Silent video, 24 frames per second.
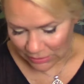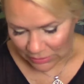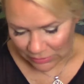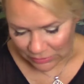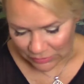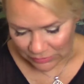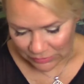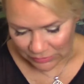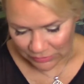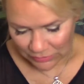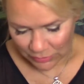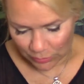
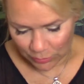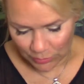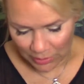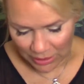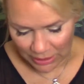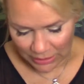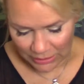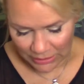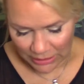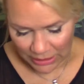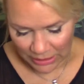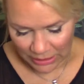So
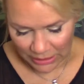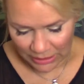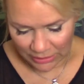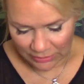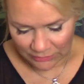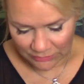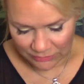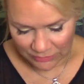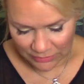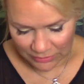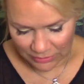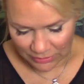I
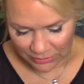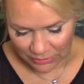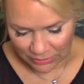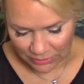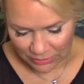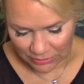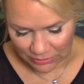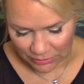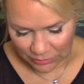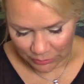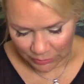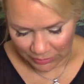have
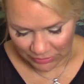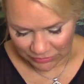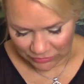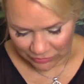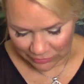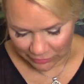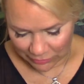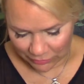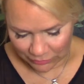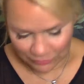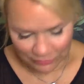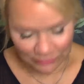quite a
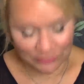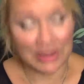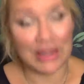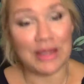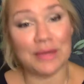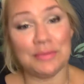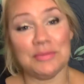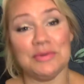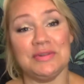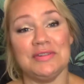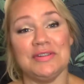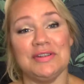lot of
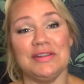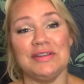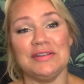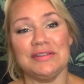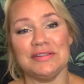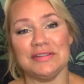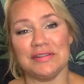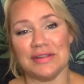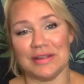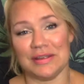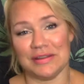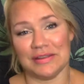
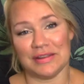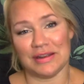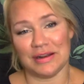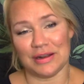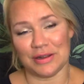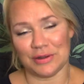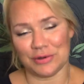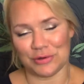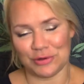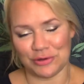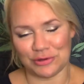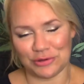empties that I'm
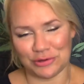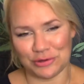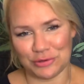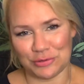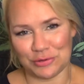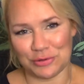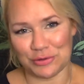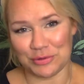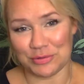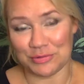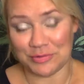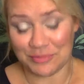going to show
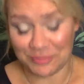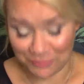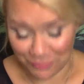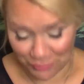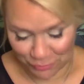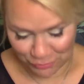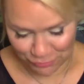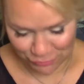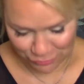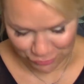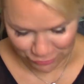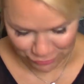you
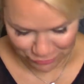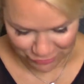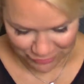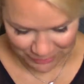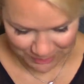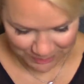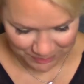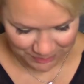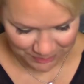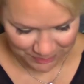first.